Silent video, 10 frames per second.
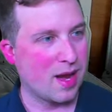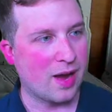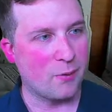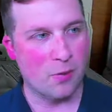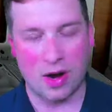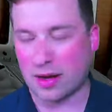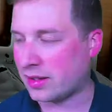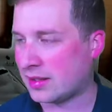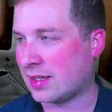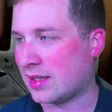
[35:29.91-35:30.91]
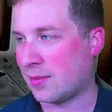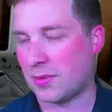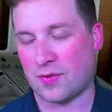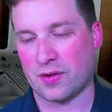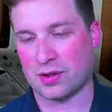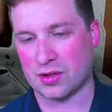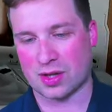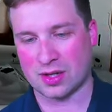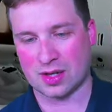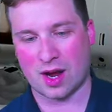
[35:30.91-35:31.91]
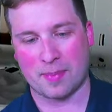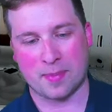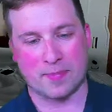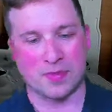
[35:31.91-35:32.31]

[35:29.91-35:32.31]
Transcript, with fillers: I rarely see them with filters on the top.